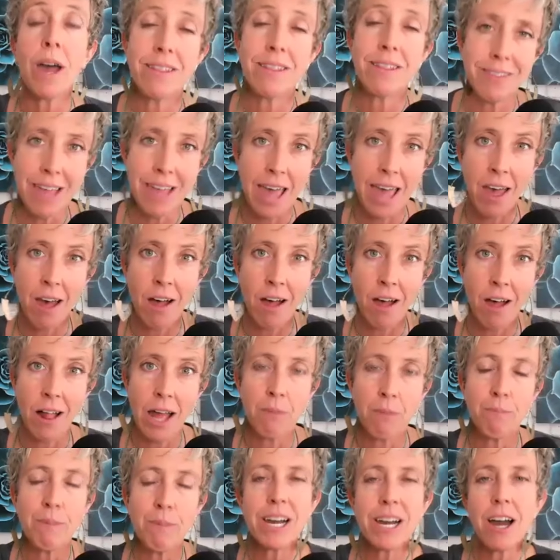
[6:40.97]
scale
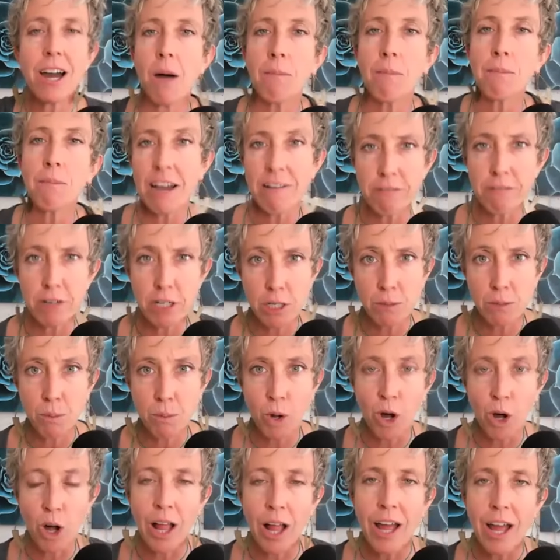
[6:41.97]
and become
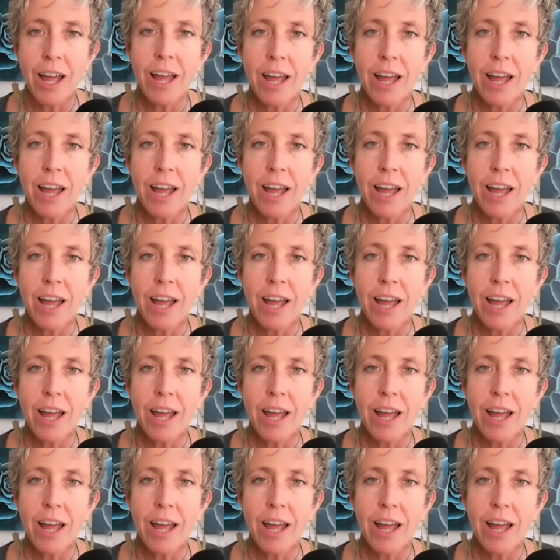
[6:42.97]
leverageable